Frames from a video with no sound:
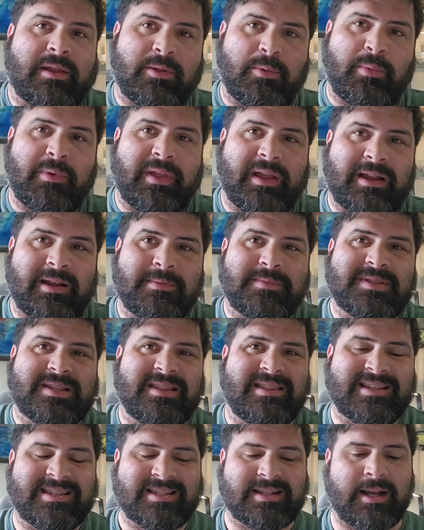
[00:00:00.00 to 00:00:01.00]
the one that comes
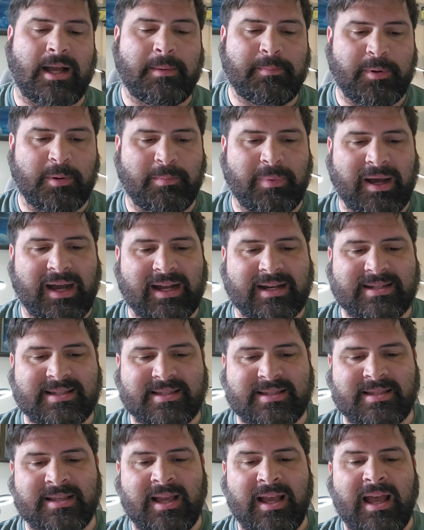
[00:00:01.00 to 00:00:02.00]
in the Stompa
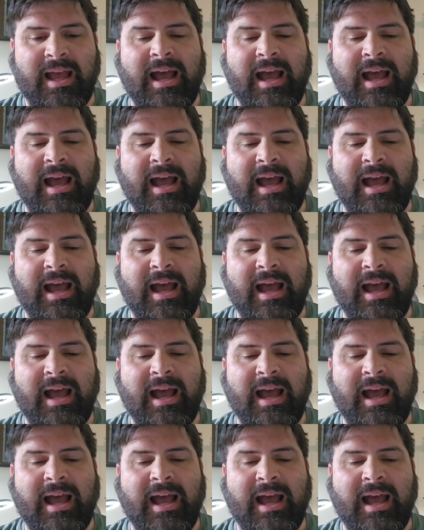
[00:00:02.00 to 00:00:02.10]
box.